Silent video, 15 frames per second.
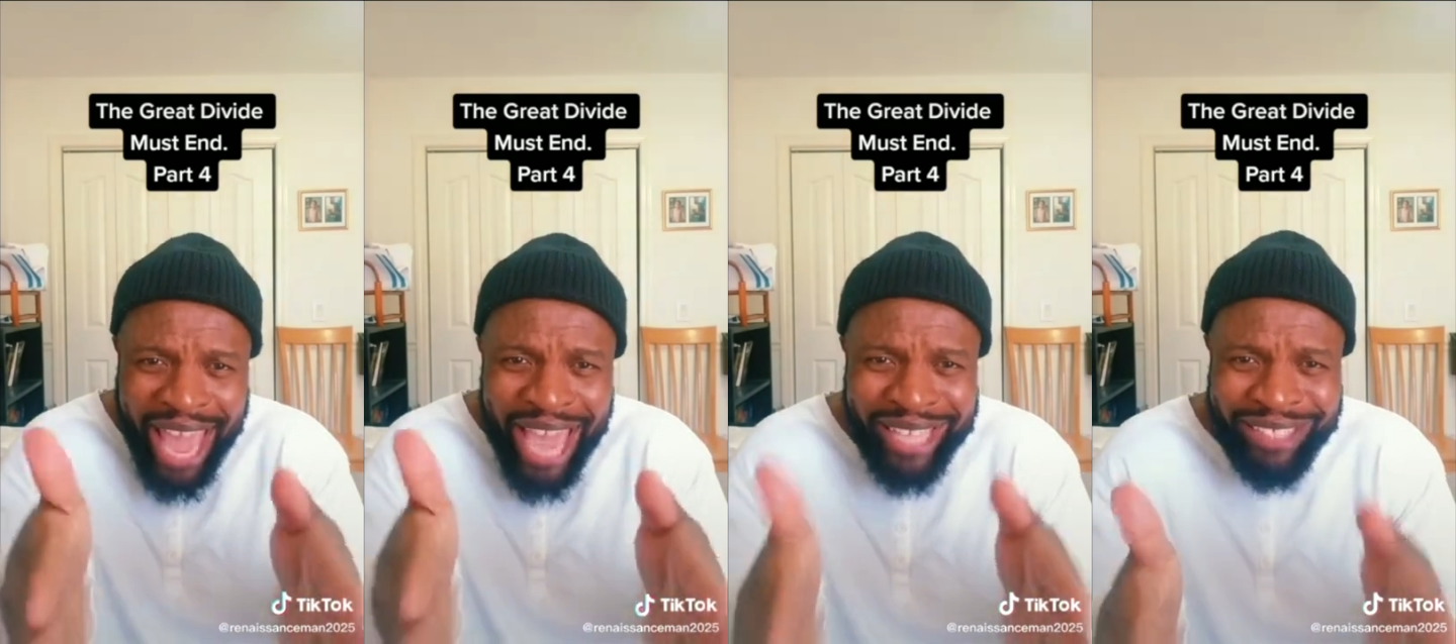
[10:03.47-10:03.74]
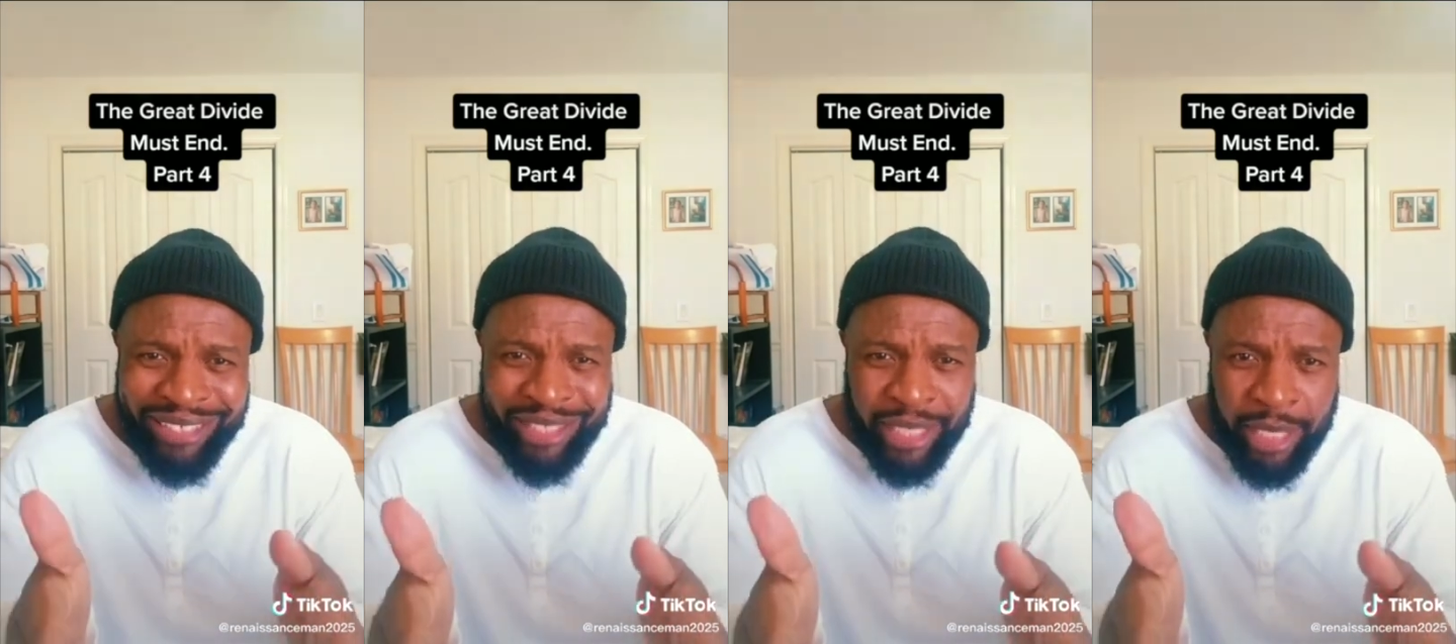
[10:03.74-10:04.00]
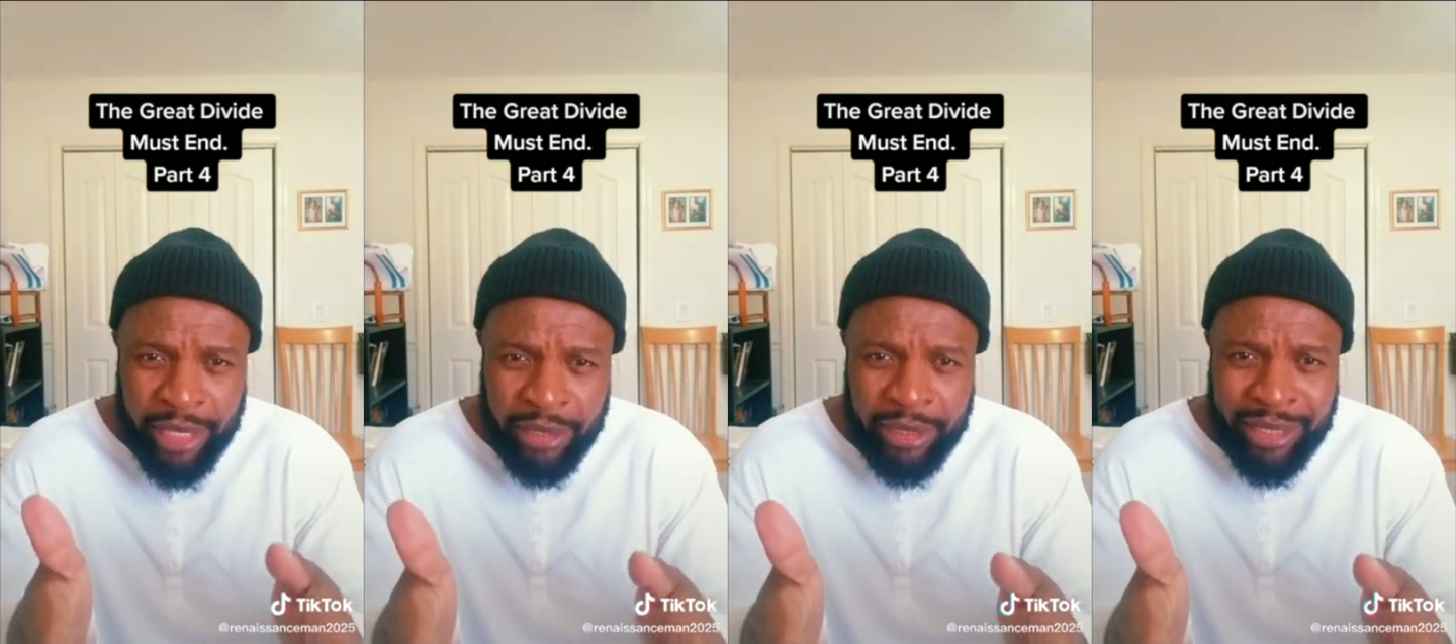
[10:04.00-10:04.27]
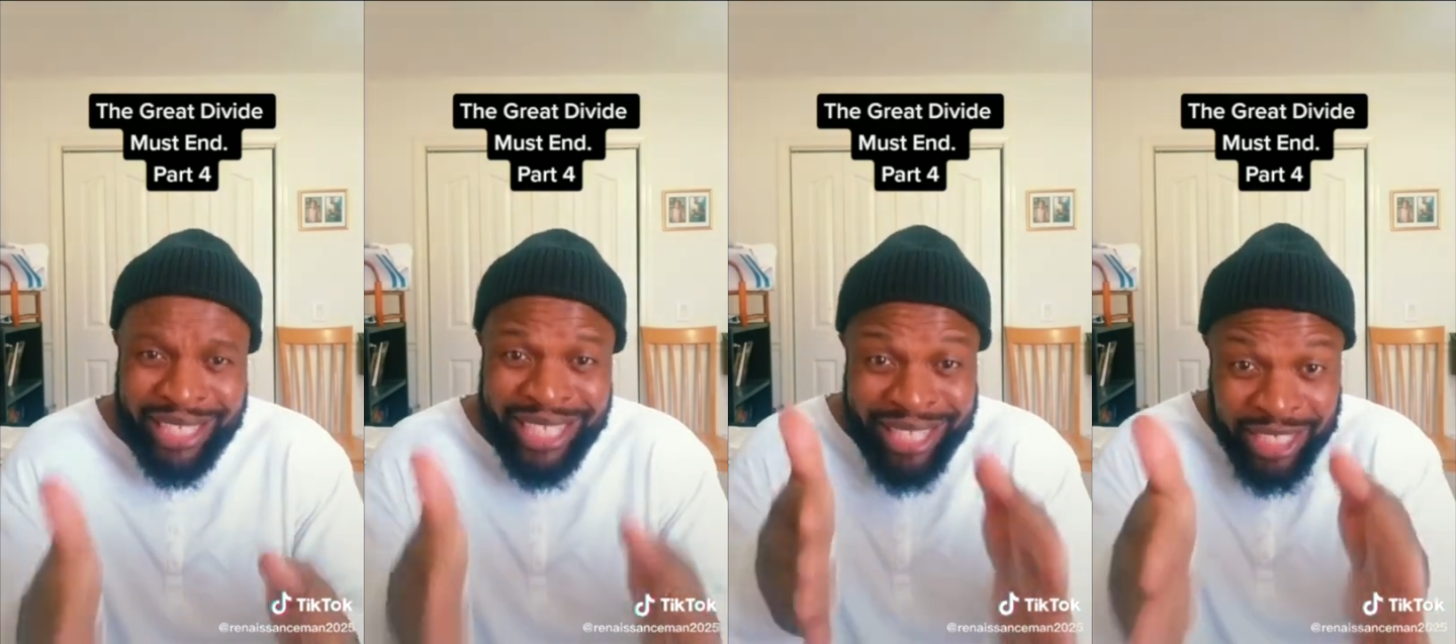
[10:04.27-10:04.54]

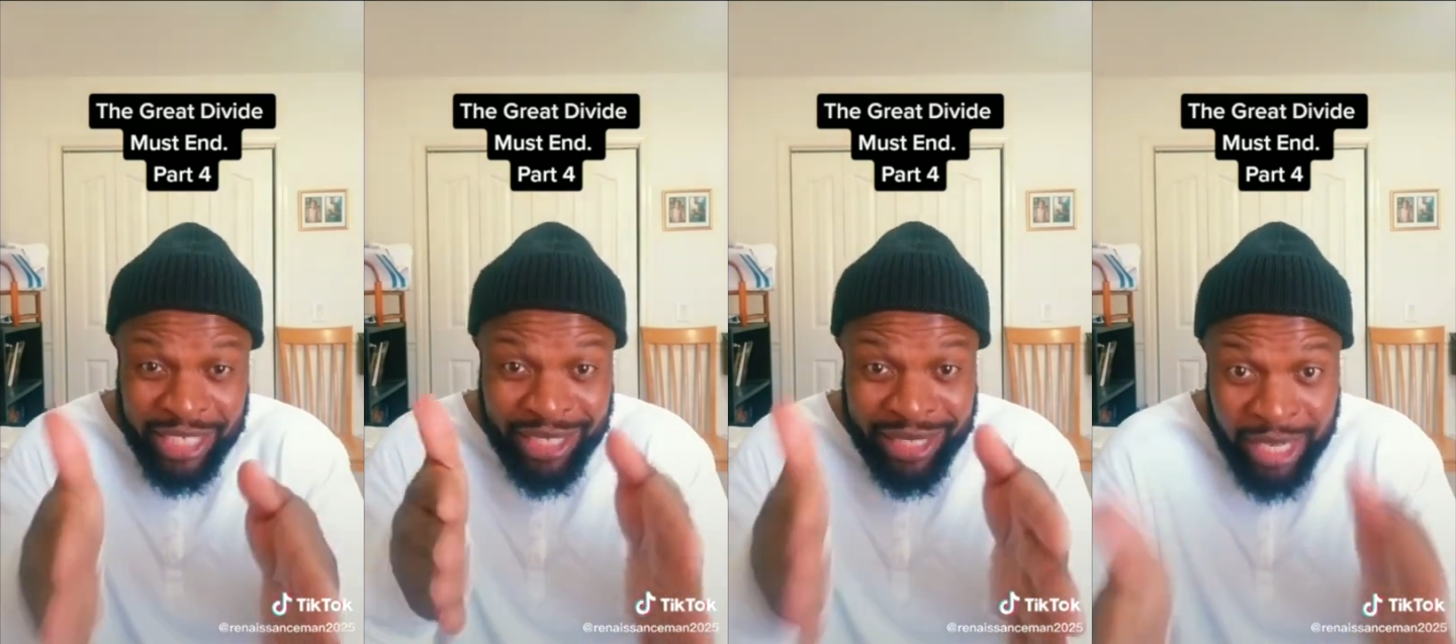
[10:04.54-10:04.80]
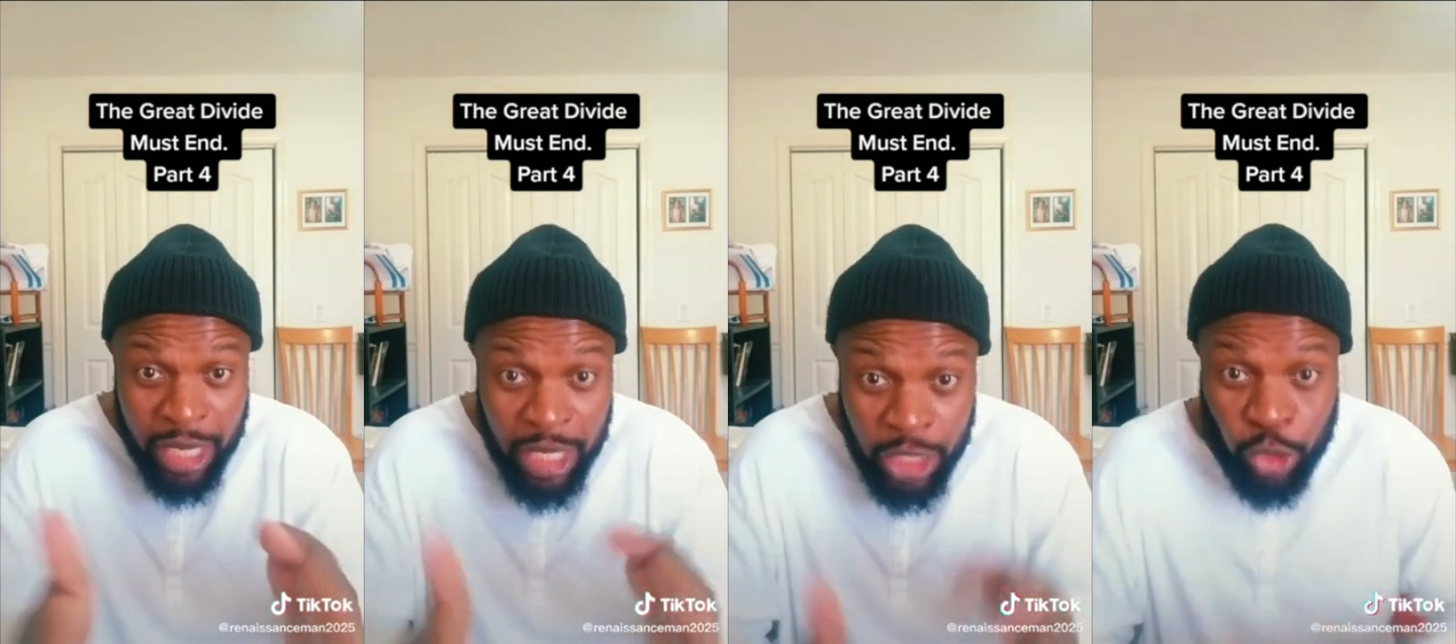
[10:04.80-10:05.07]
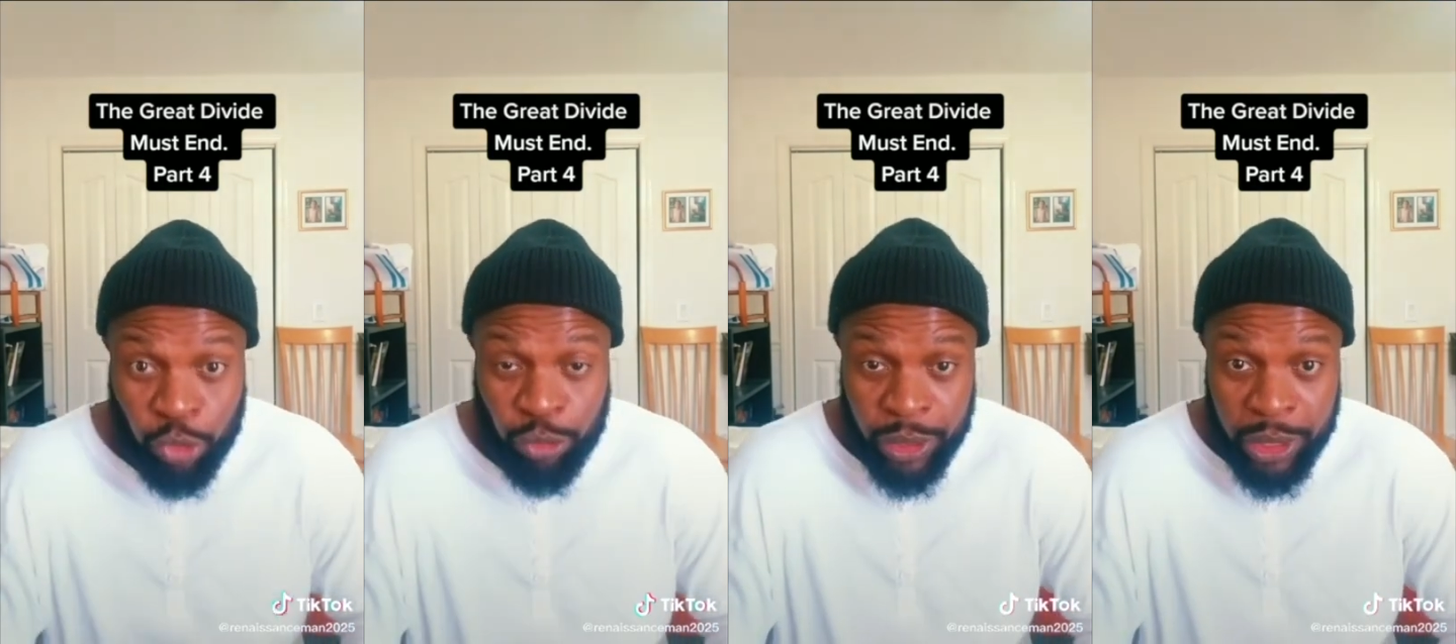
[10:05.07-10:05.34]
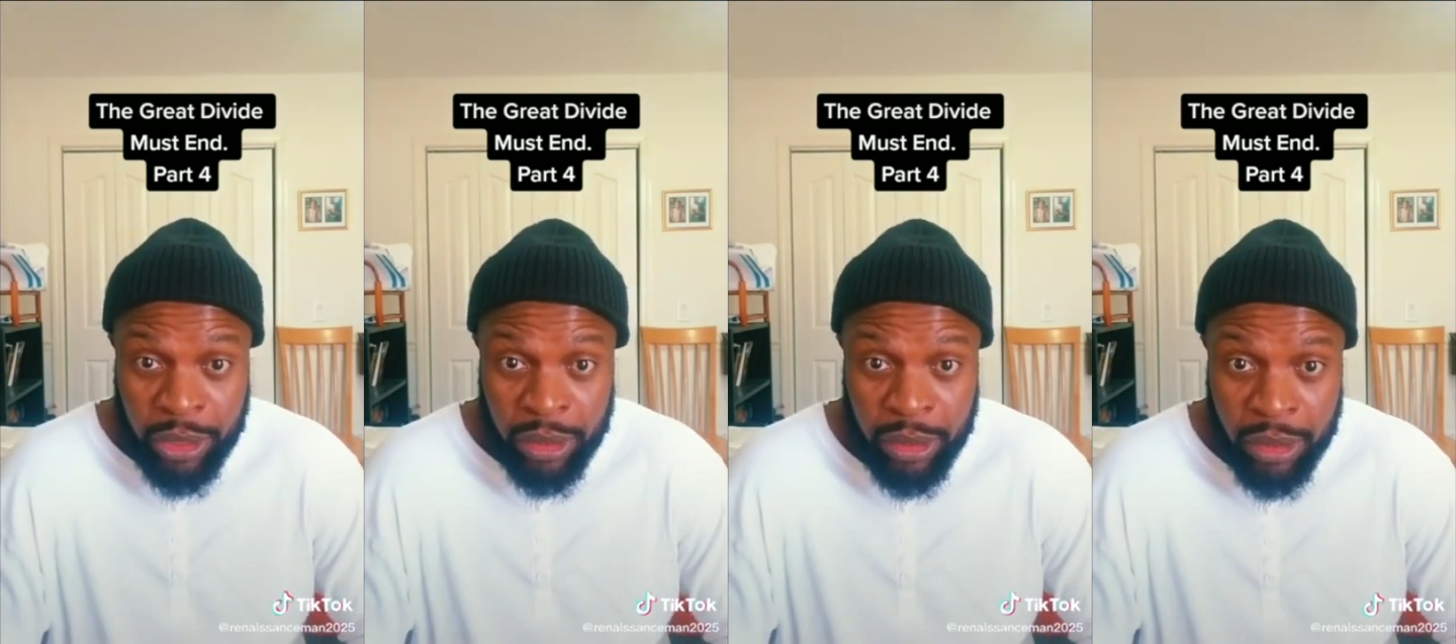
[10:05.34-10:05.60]
access to this
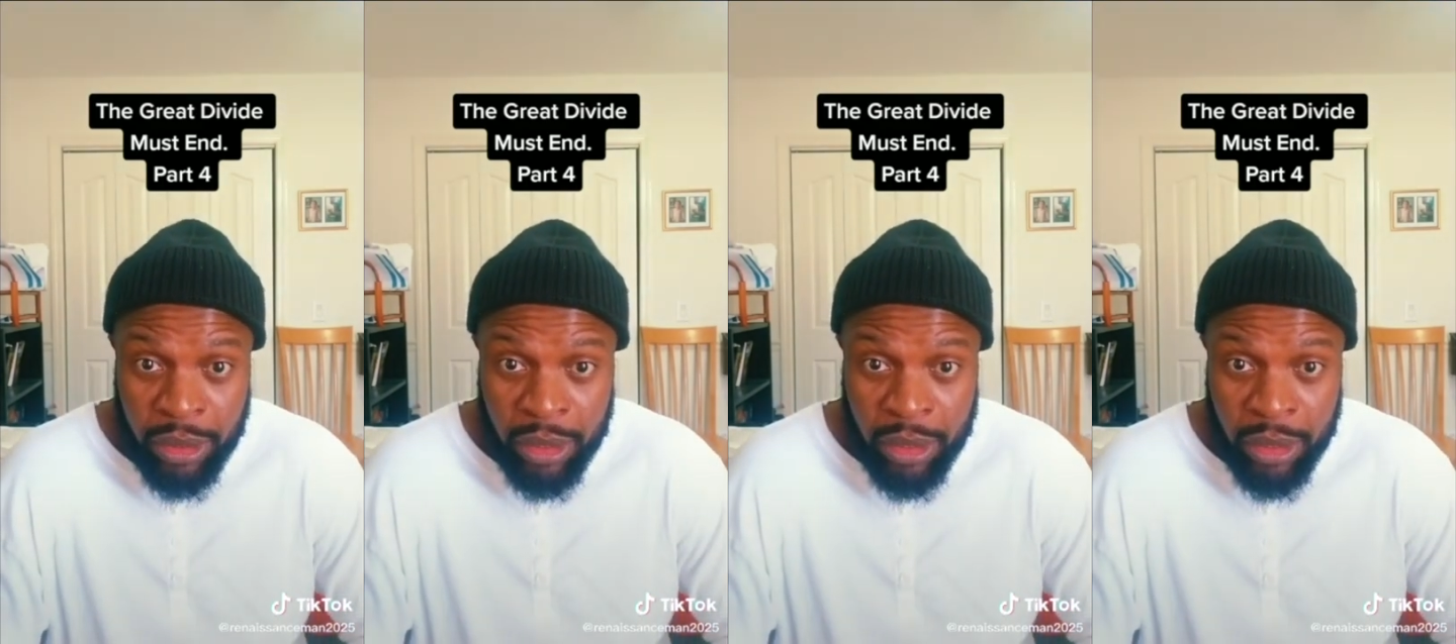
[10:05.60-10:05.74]
country